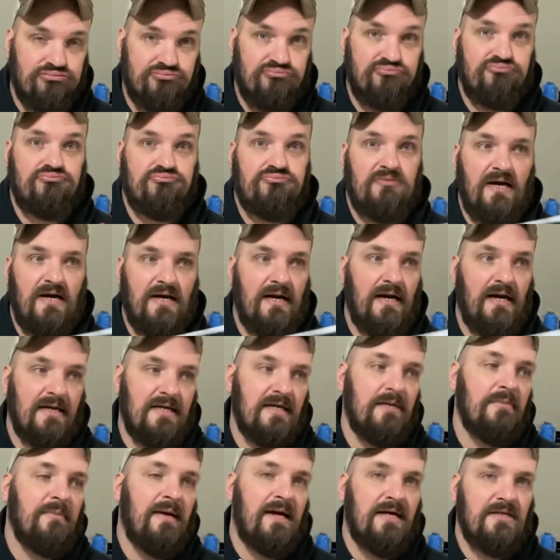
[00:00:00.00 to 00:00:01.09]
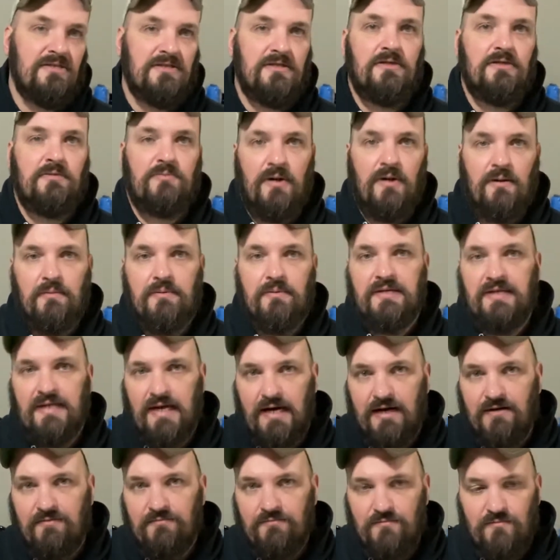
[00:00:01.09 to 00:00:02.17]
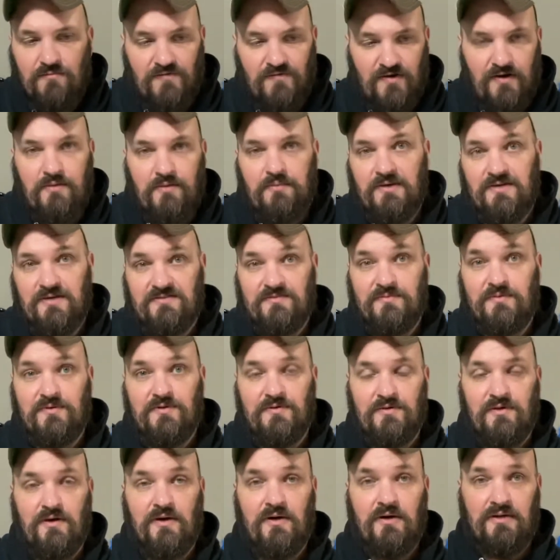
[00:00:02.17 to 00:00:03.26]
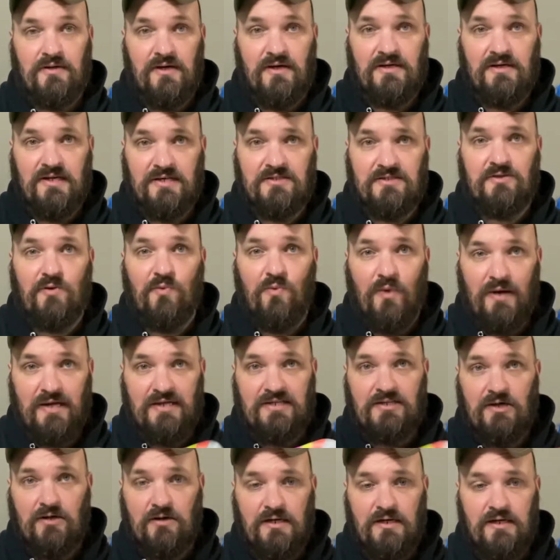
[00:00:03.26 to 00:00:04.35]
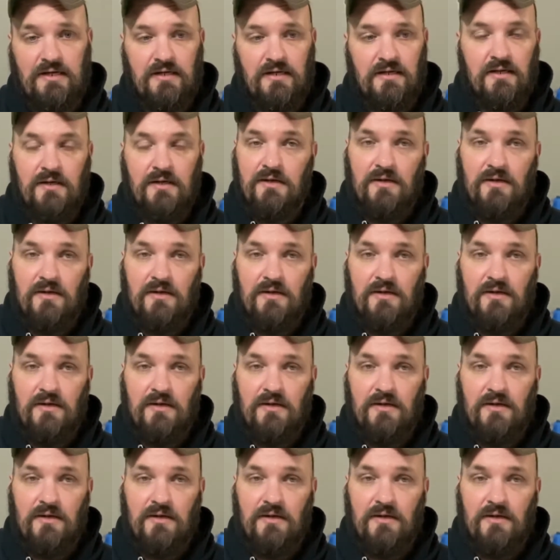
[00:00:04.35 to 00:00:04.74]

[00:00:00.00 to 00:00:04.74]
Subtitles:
I can imagine they're probably not very visible against a white target.